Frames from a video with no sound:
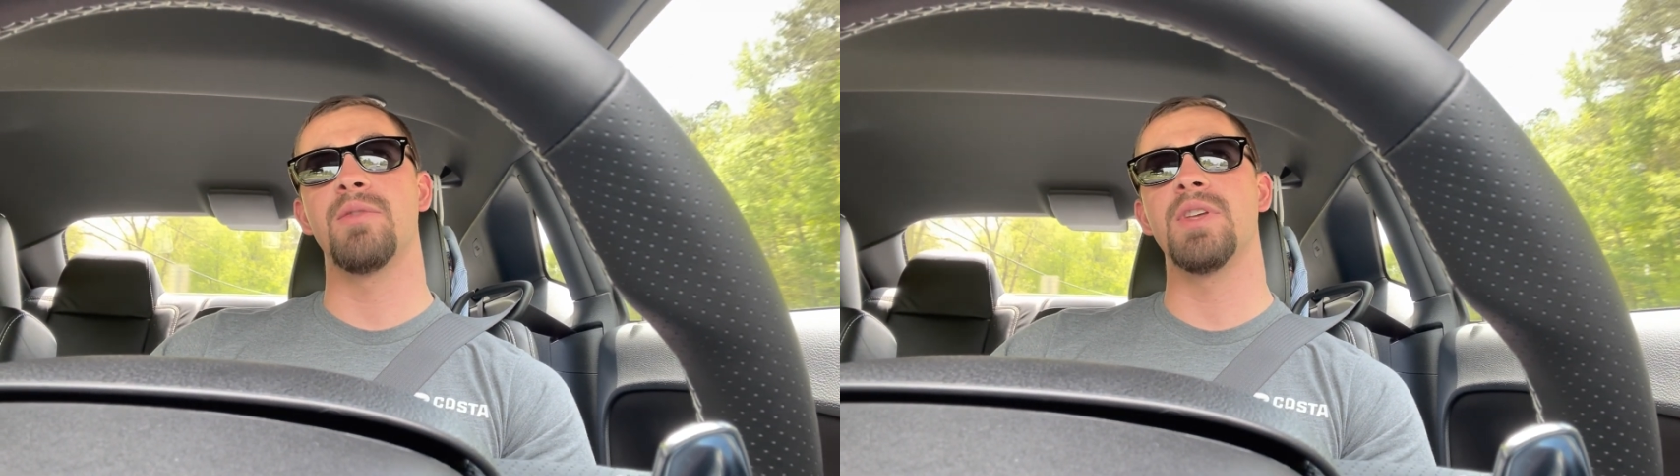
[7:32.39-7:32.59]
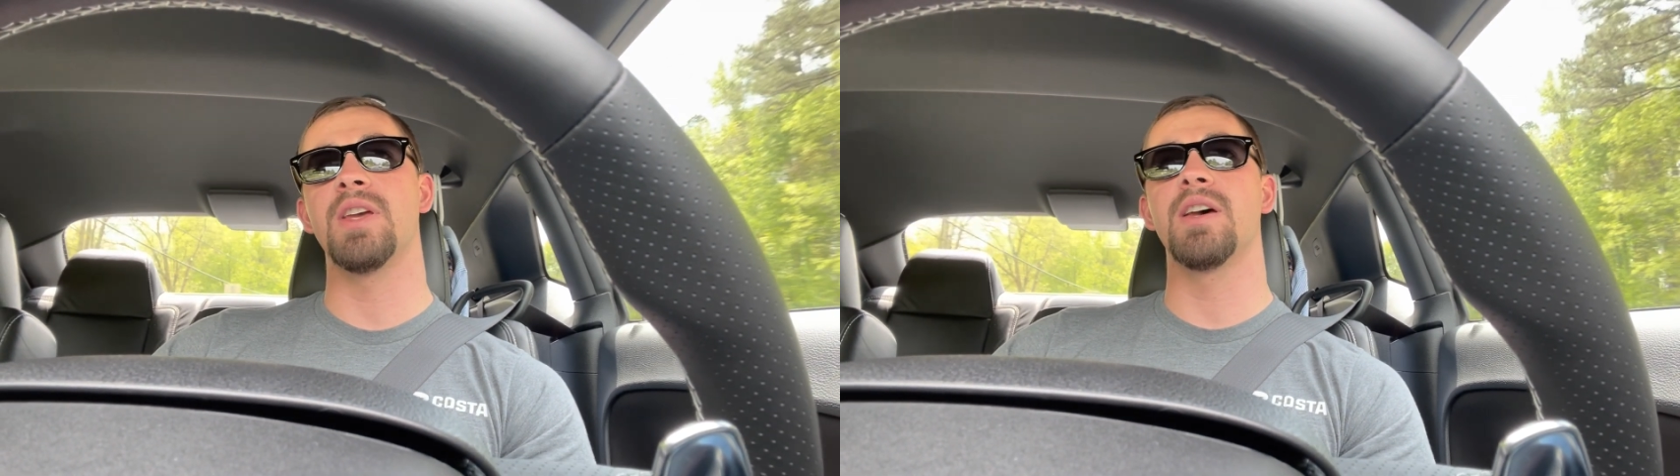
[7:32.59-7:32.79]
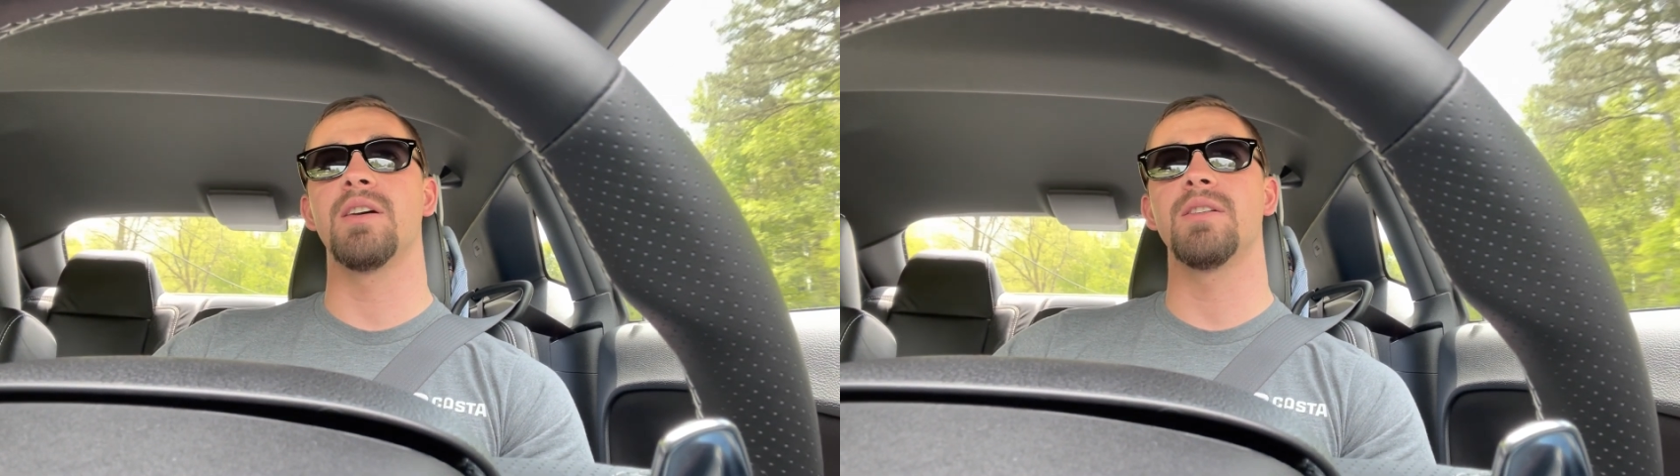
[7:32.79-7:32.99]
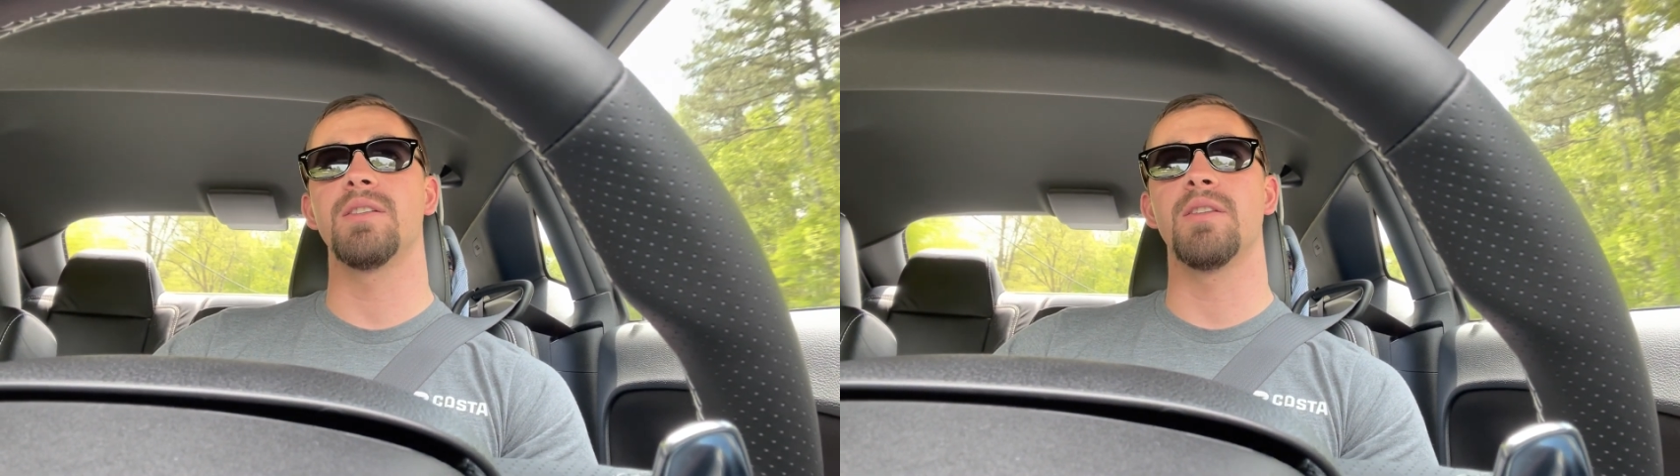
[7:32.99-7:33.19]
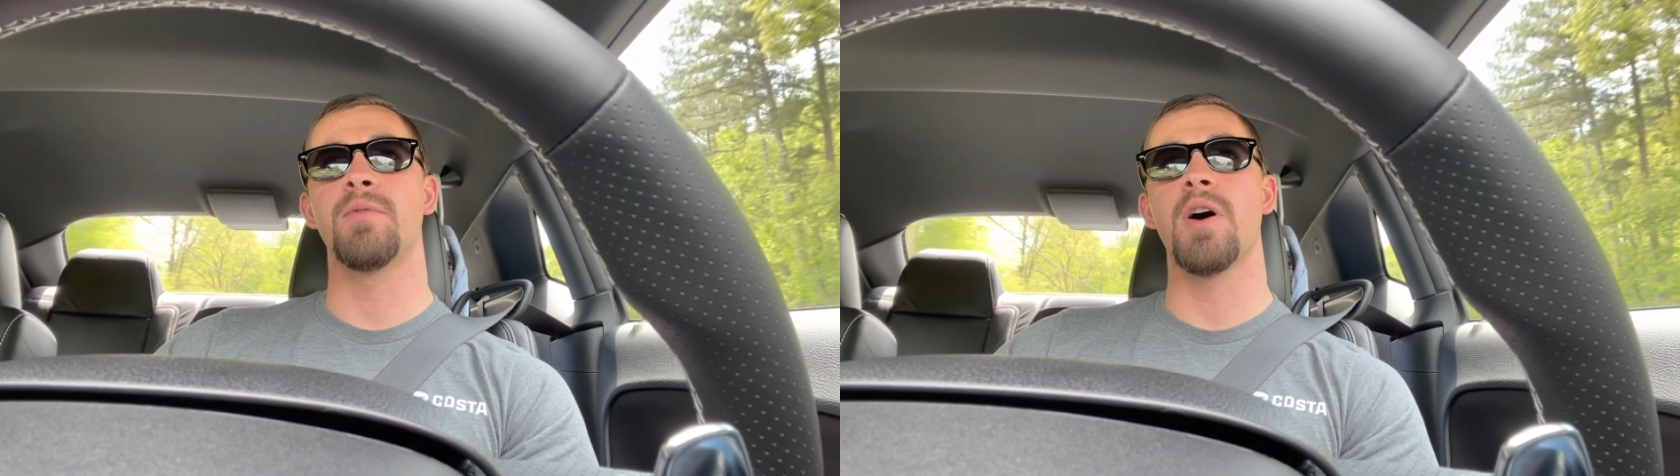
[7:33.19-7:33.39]
the
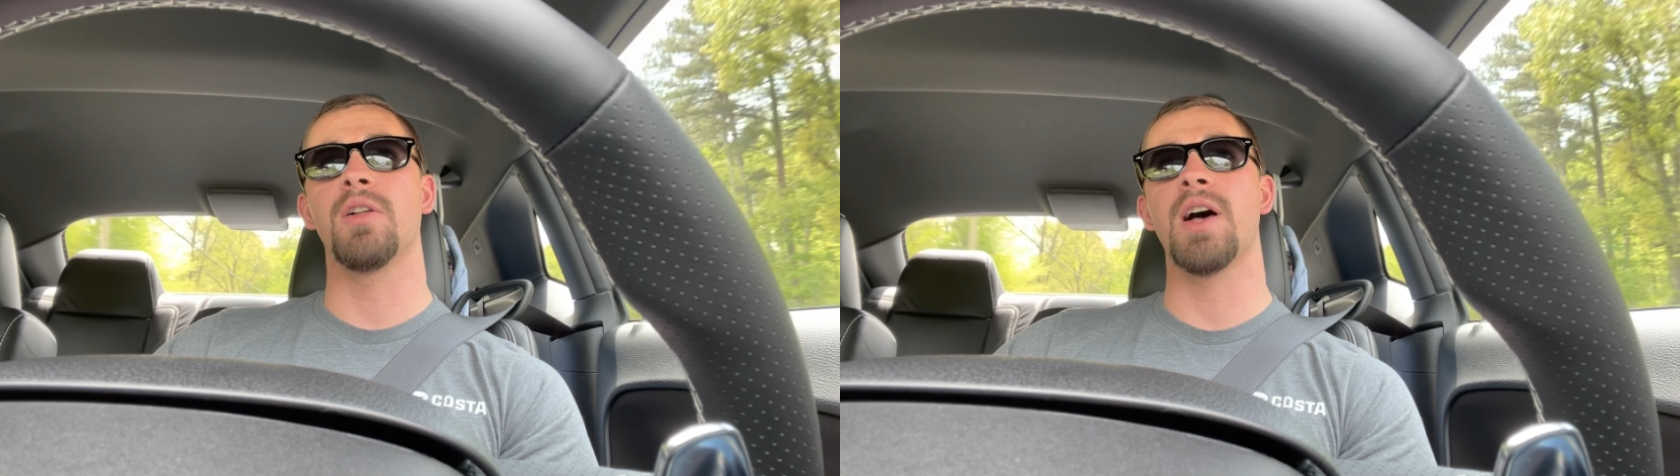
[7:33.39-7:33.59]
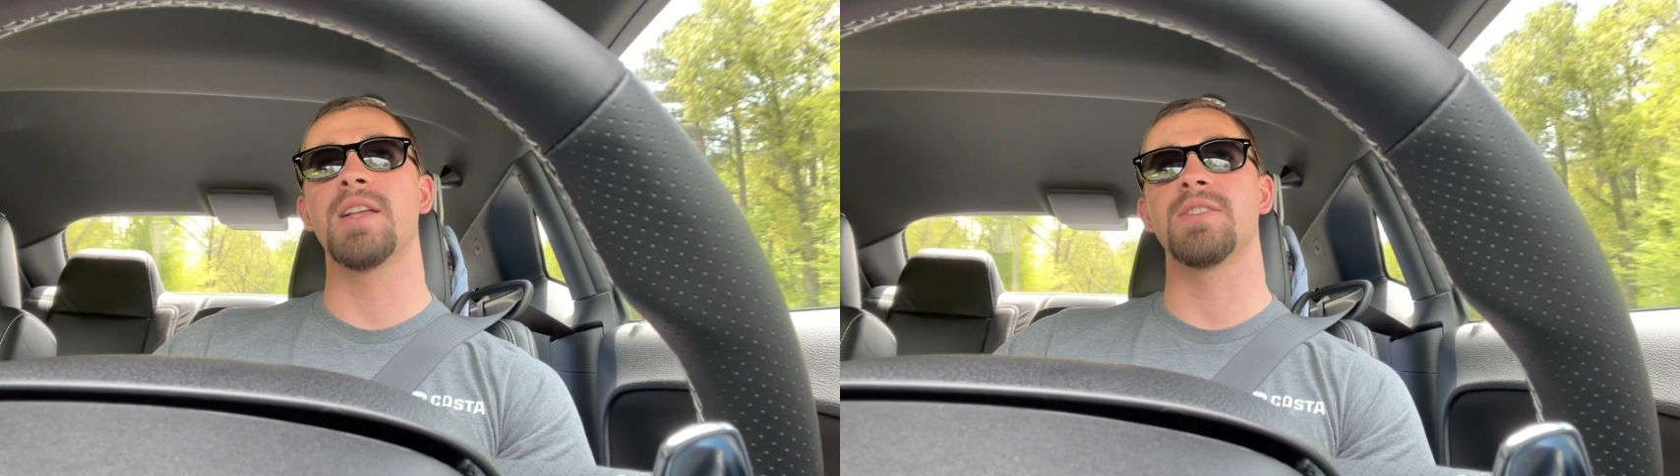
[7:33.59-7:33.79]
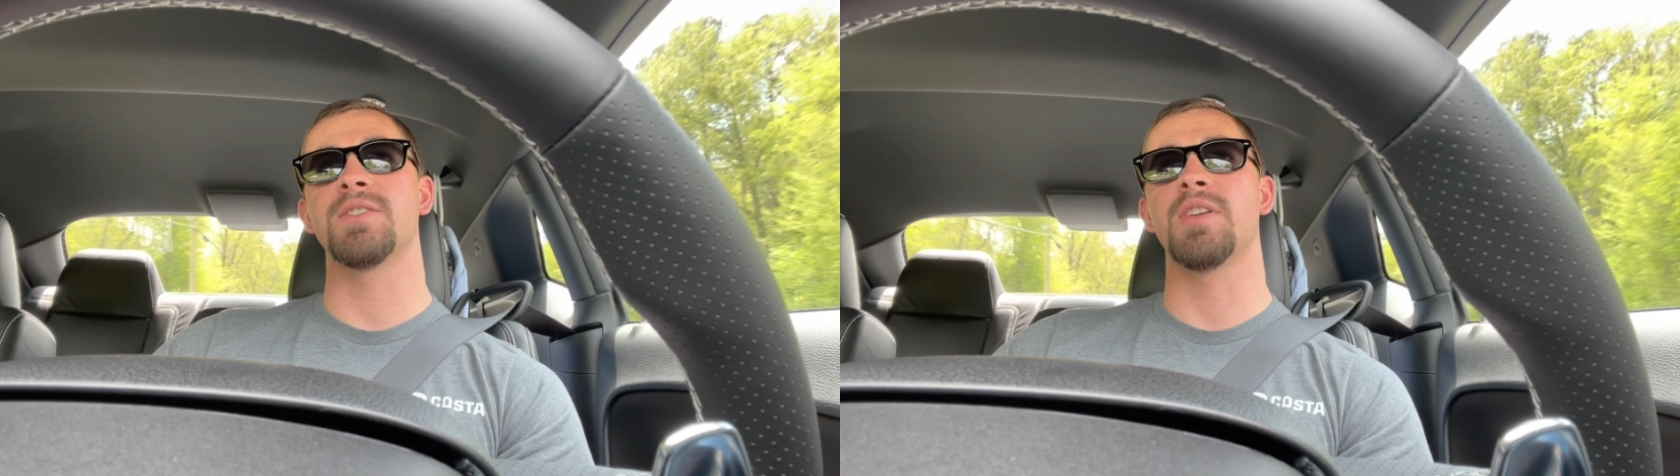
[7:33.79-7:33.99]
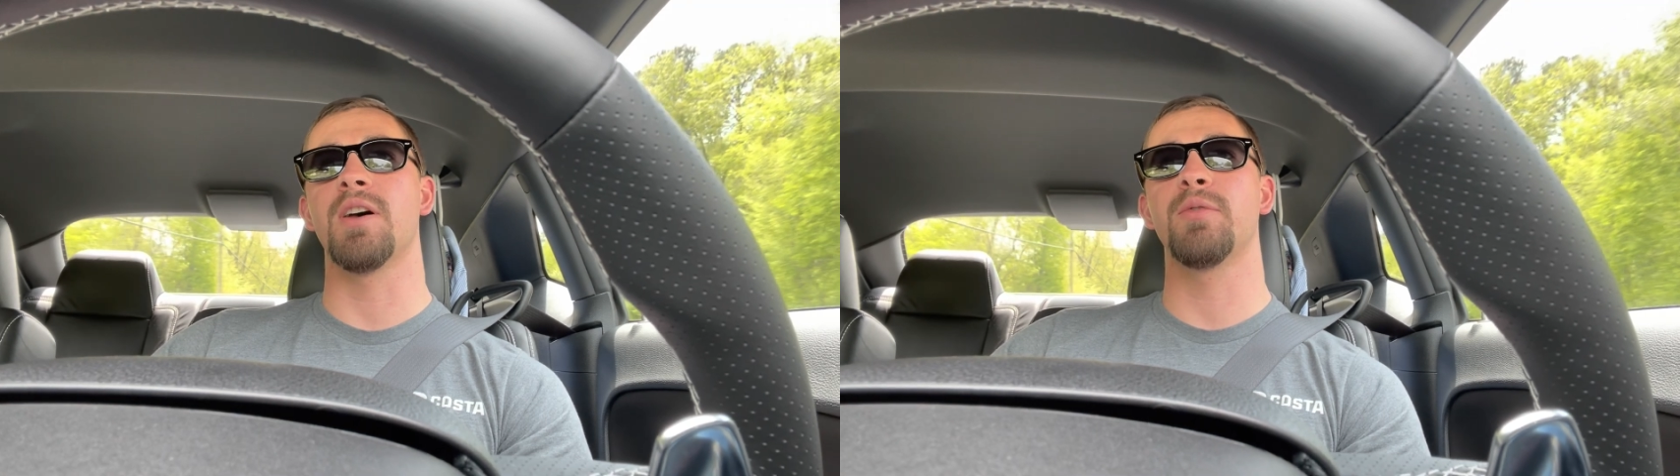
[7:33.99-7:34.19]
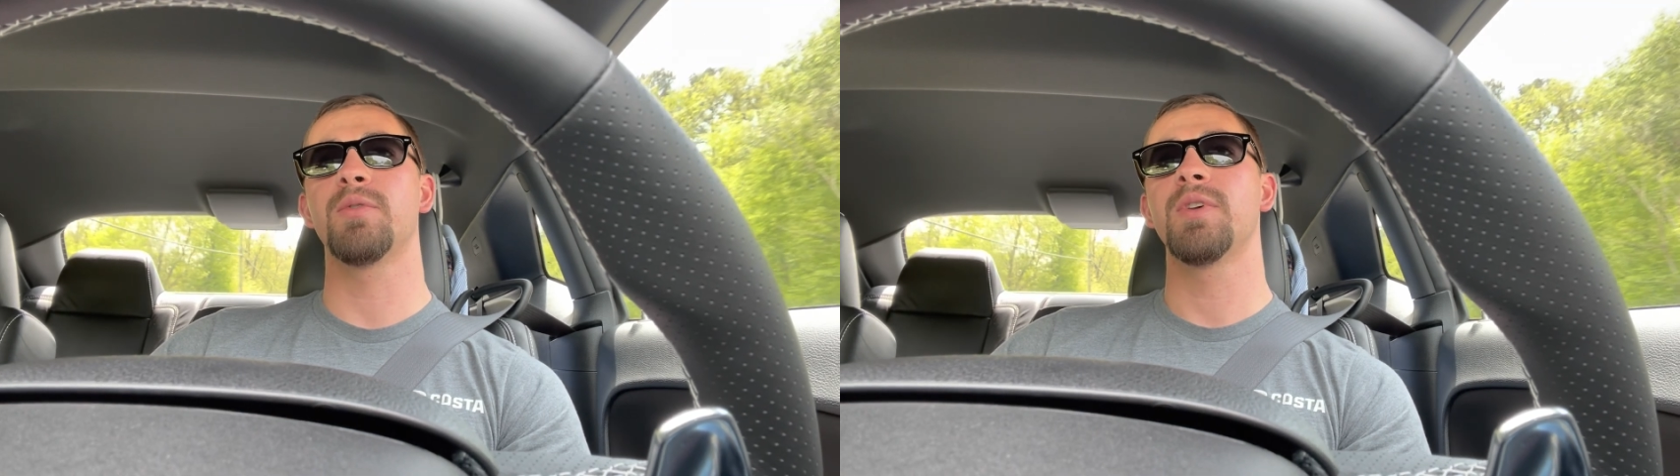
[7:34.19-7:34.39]
fog lights and stuff.